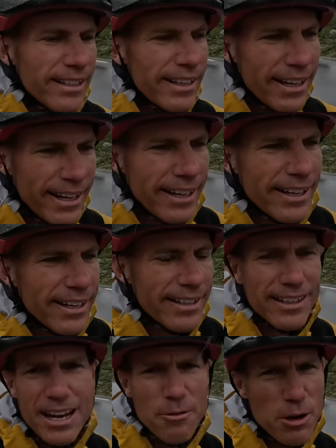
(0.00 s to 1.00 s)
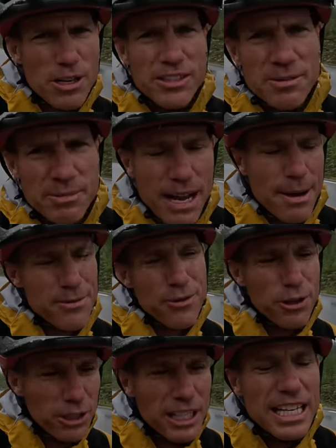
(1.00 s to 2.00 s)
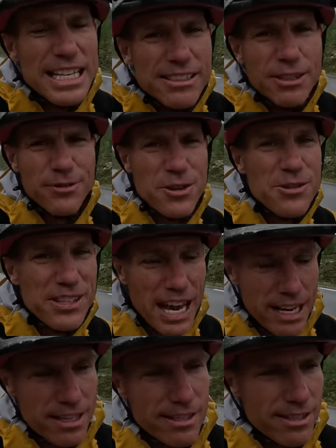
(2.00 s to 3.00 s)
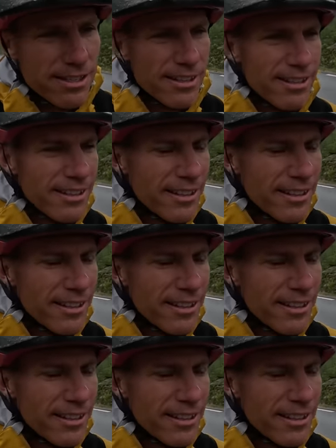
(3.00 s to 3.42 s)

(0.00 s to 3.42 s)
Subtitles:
And it works sometimes for at least a few seconds.